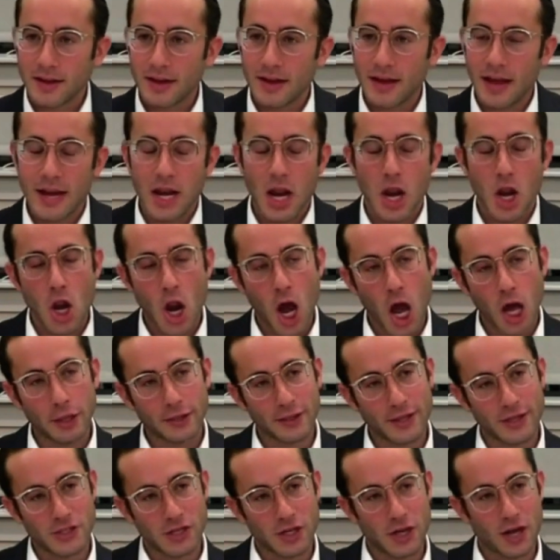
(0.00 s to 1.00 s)
In a
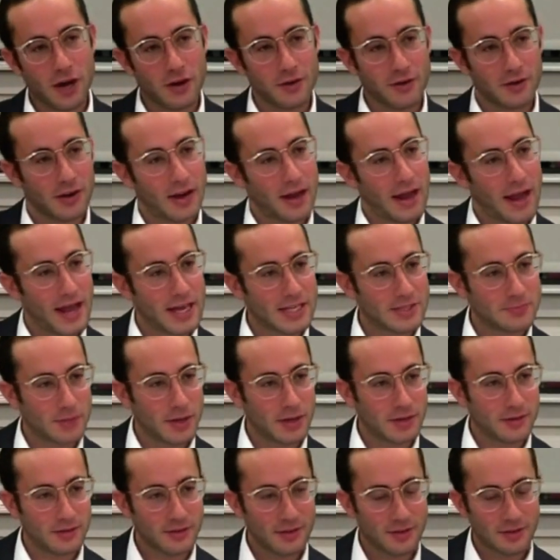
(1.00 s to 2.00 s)
non-lashon hara
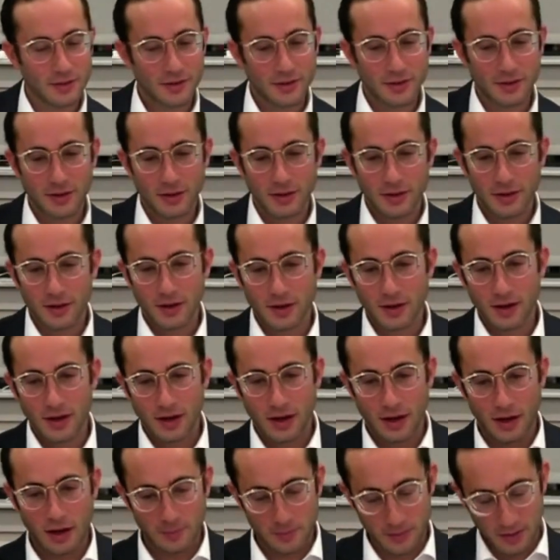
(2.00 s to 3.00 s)
aspect.
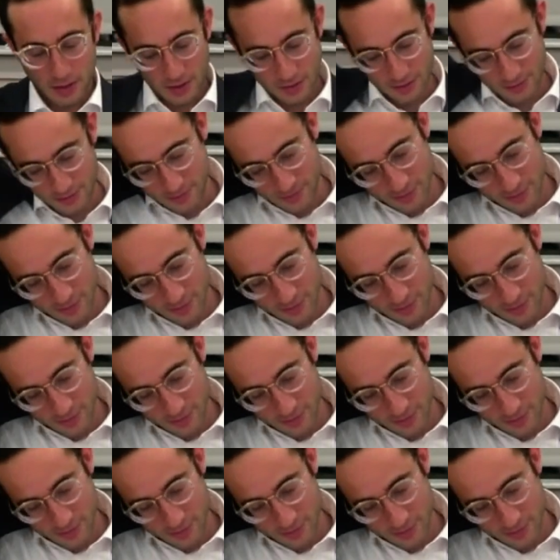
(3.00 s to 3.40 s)
I'm like,